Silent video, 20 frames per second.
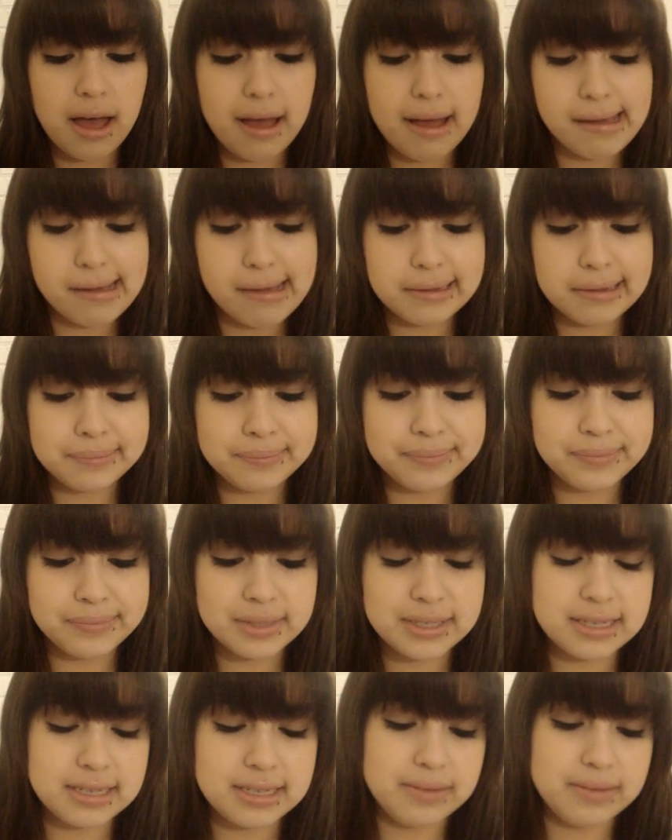
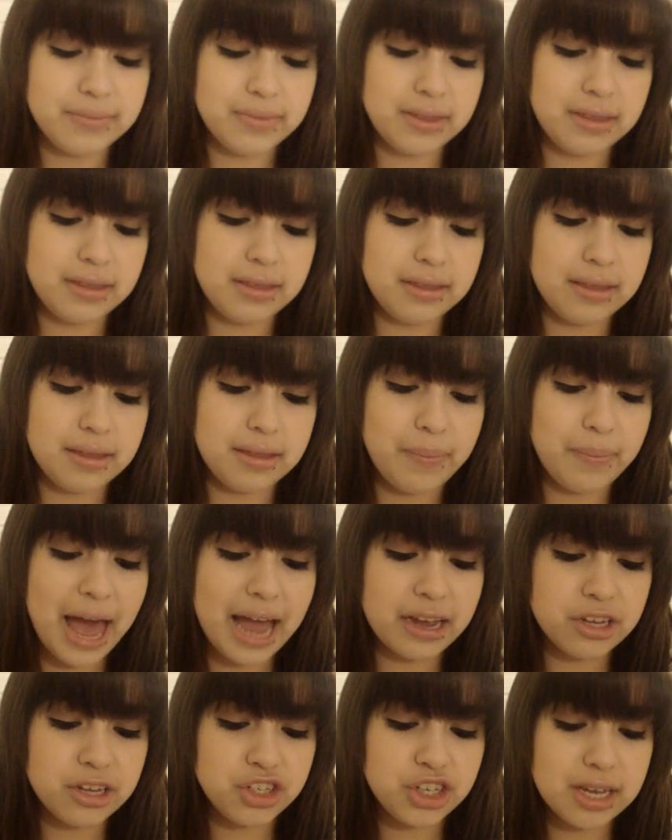Let's see, the
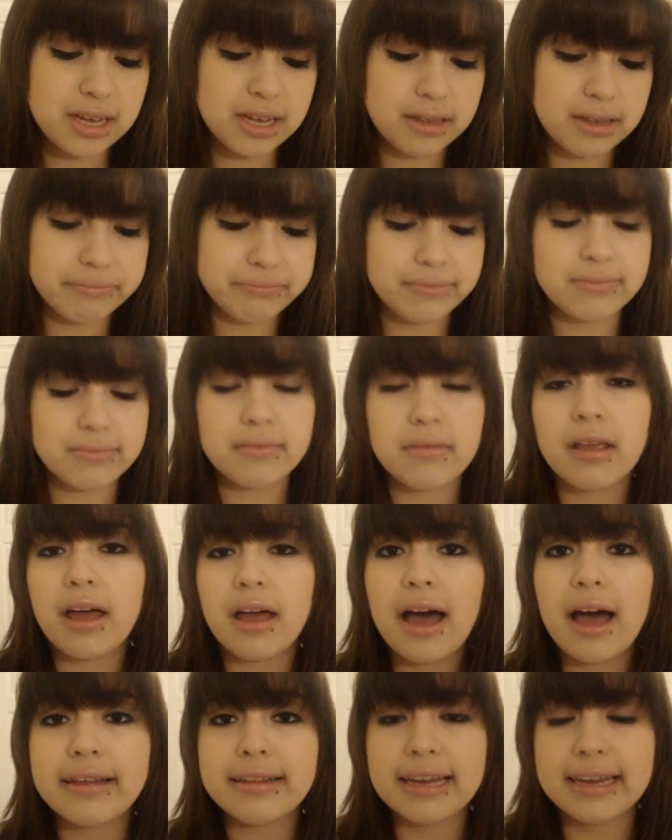packaging,
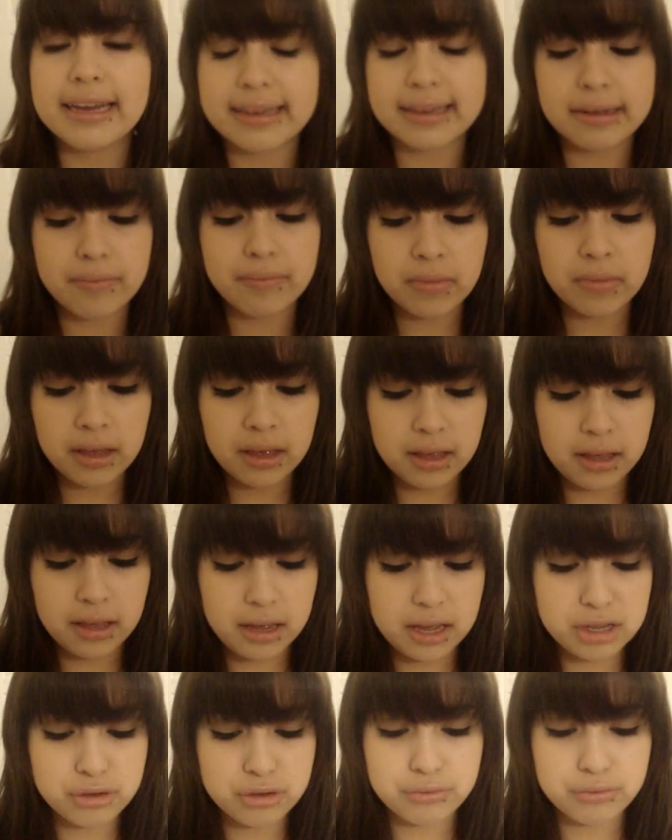I like it.
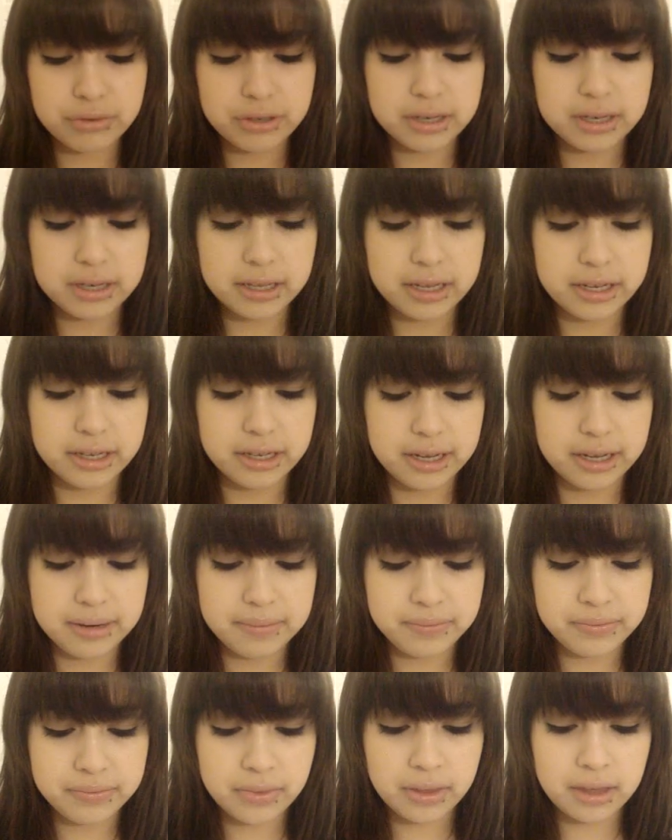It's really
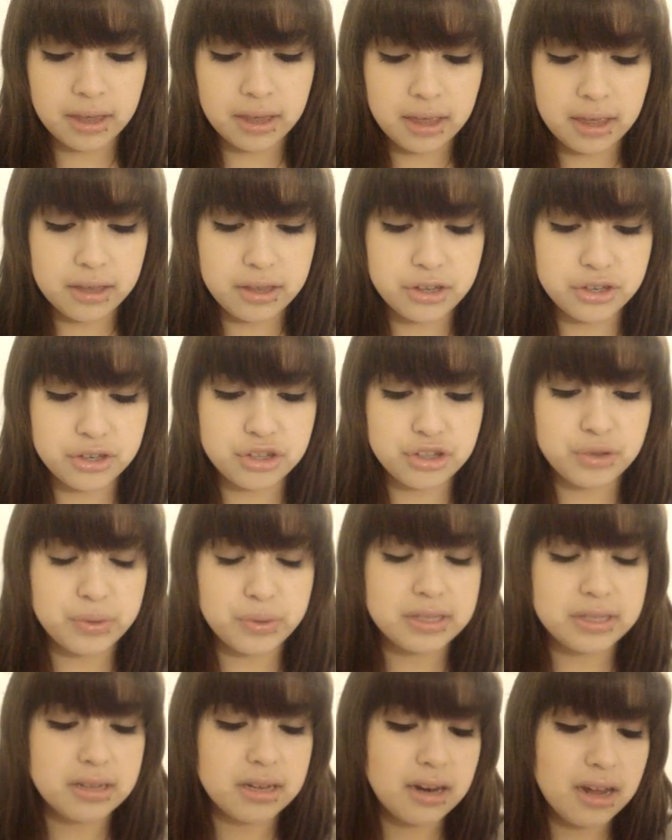good. You just
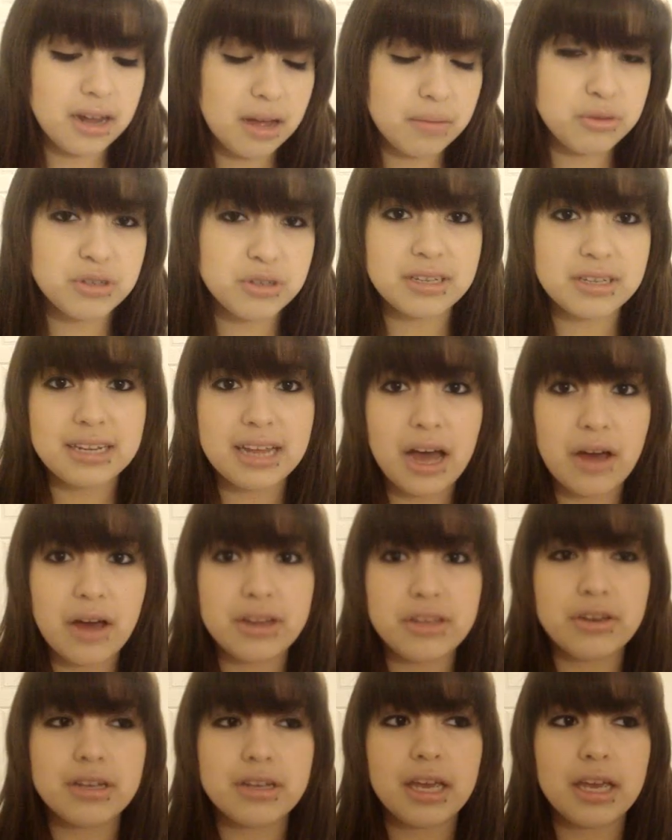twist it up, twist it down,
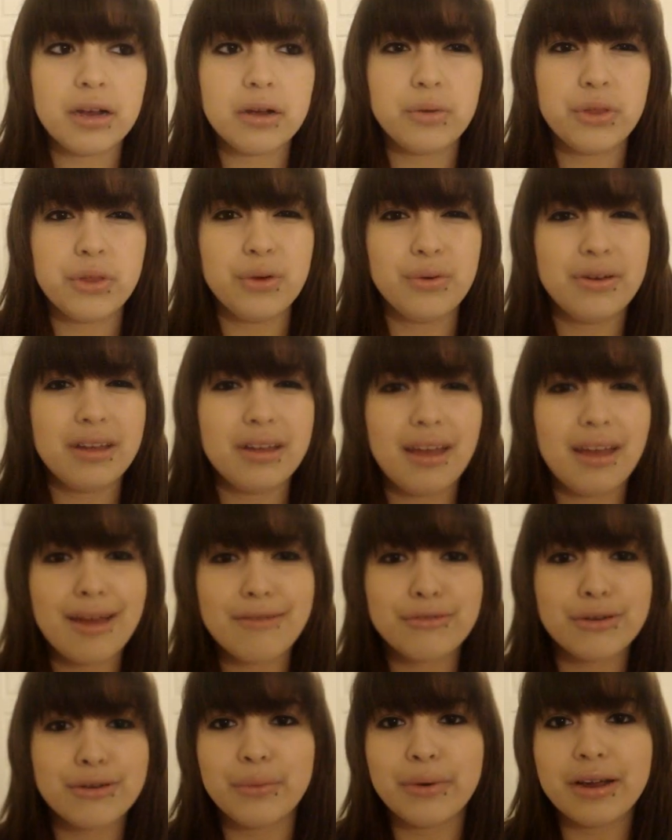and you can carry it with you
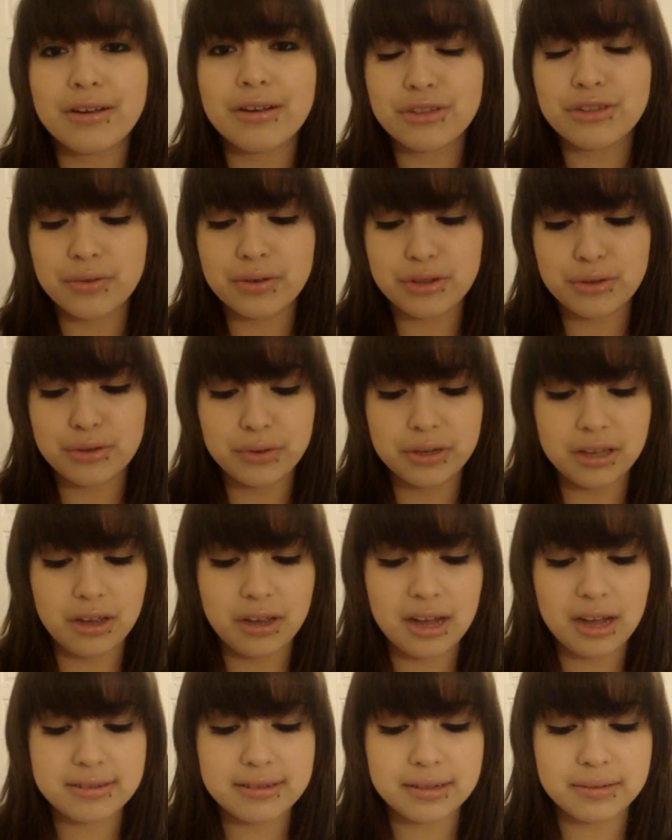everywhere, so it's really
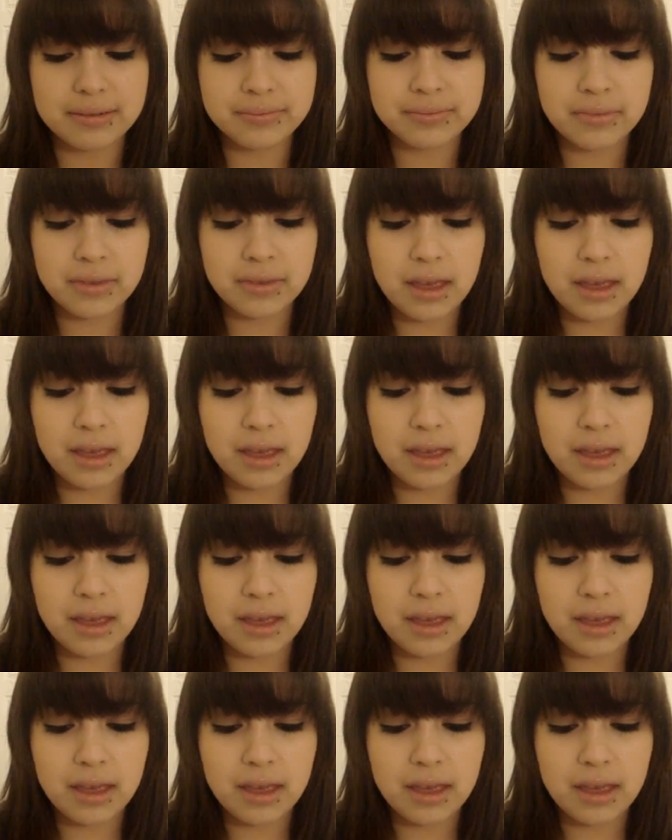awesome.